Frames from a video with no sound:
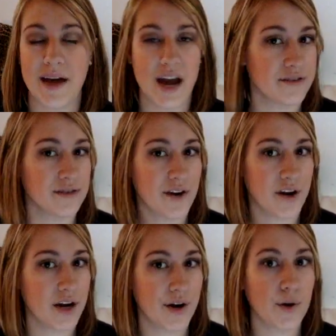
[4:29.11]
my hair is
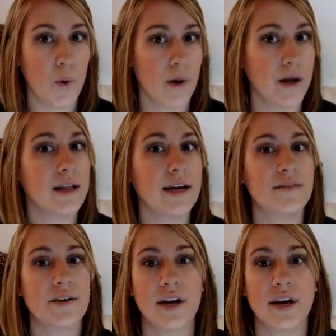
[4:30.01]
very
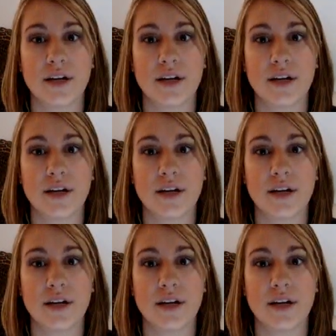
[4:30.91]
oily,